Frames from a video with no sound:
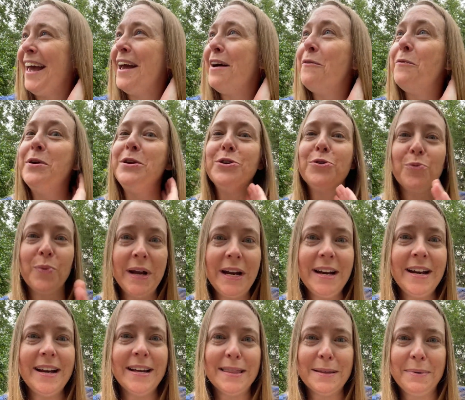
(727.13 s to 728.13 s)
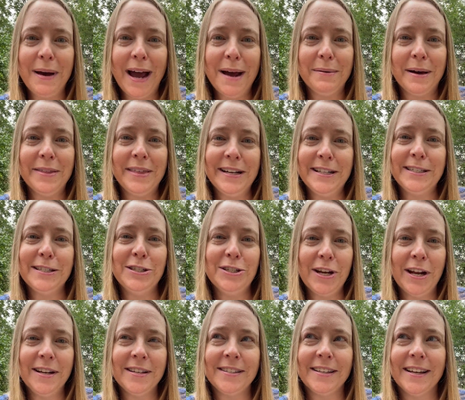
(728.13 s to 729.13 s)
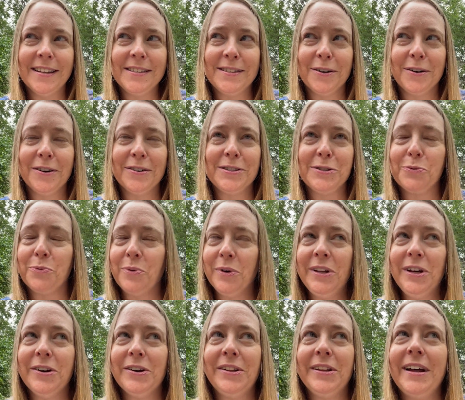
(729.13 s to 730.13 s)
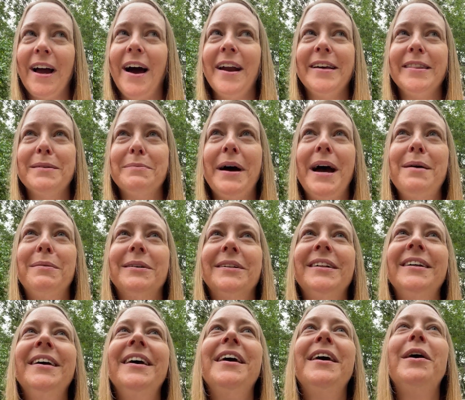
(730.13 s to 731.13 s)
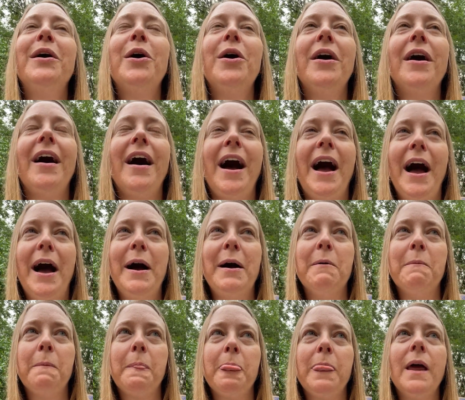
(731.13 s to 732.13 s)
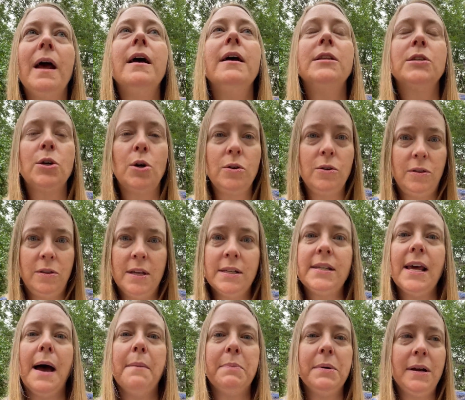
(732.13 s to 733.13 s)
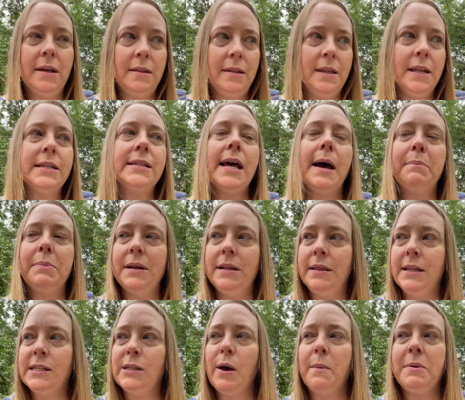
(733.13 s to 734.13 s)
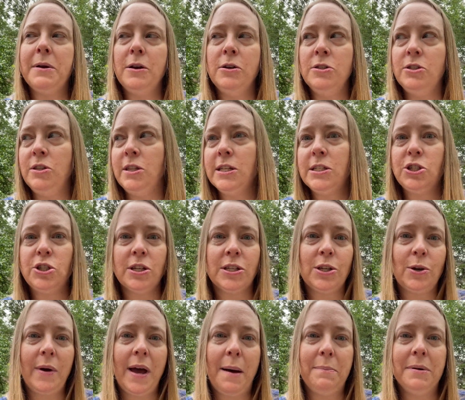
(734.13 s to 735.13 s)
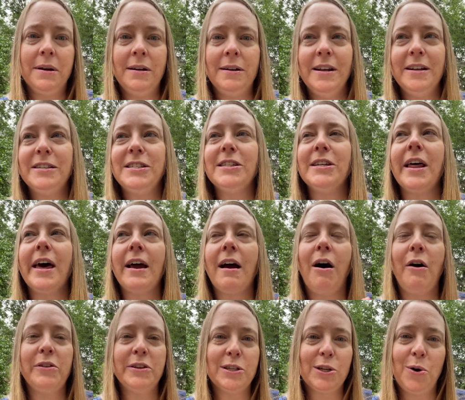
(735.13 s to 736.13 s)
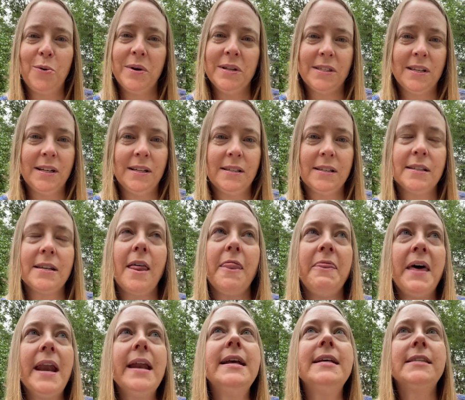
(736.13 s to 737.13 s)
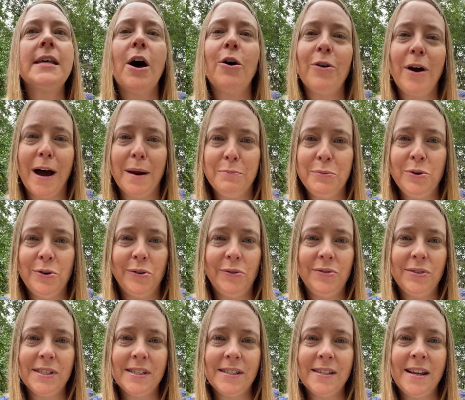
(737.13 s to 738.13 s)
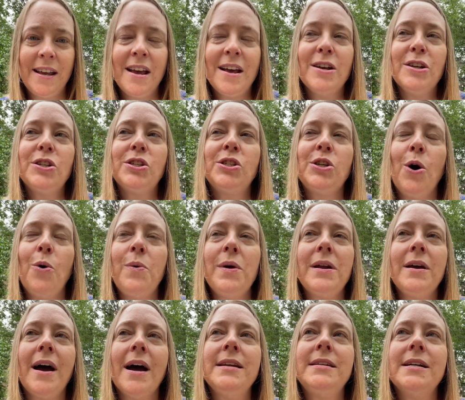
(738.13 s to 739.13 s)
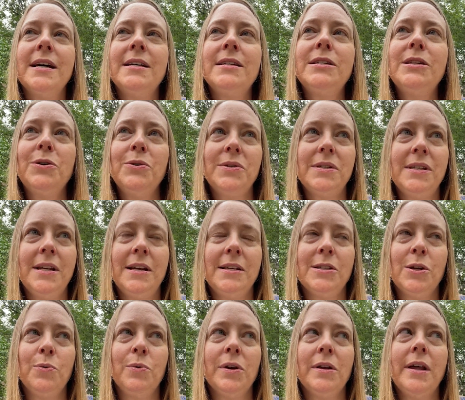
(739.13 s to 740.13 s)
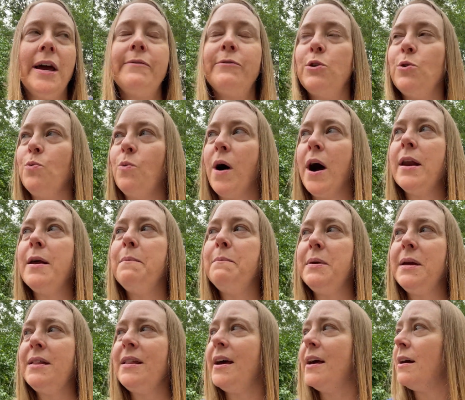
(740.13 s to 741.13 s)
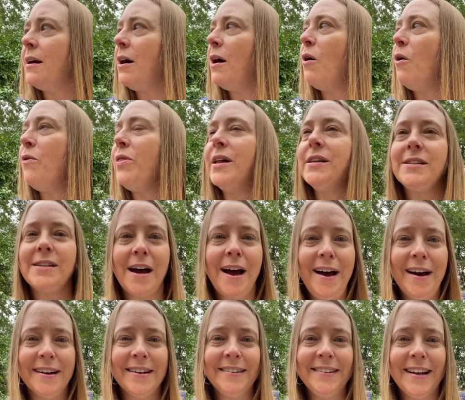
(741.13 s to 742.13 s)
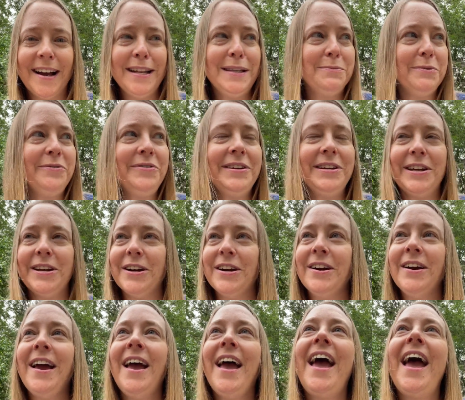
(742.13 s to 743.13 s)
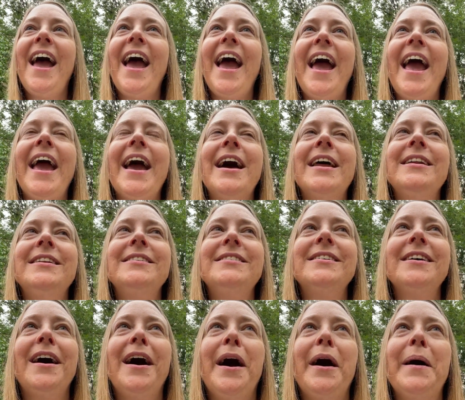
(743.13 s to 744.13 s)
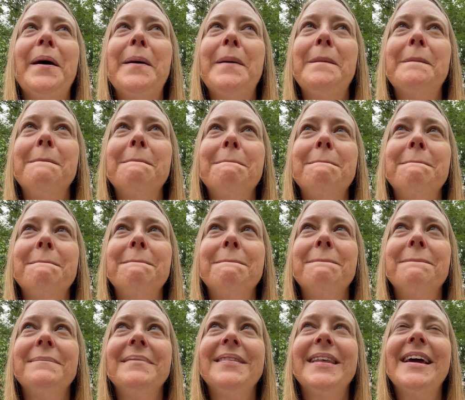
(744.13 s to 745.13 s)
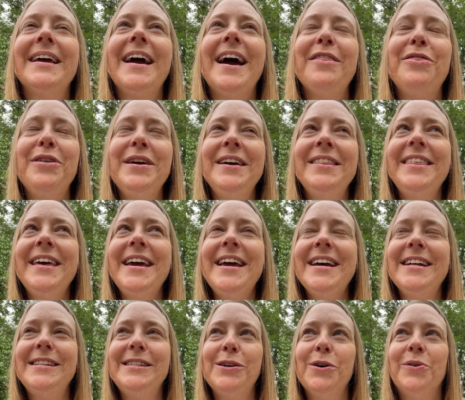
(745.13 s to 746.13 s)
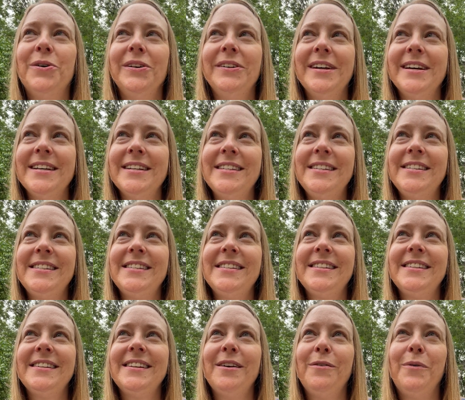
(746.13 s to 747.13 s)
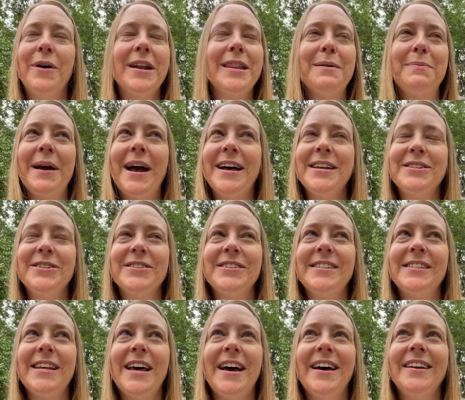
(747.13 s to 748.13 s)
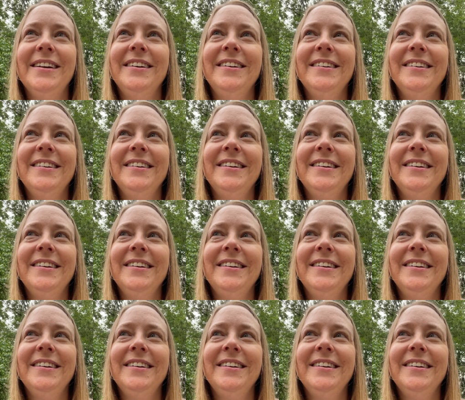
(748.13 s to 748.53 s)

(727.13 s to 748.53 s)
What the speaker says: when you read it in the Bible, I think it's in Genesis, or it's really early on in the Bible, it's this happened and this happened and this happened and this just so happened. It's like all these coincidences. That is how God moves. So when God does those things in real life, you want to be like, oh, that's God. God's moving here. And I think they had told us, one of the pastors said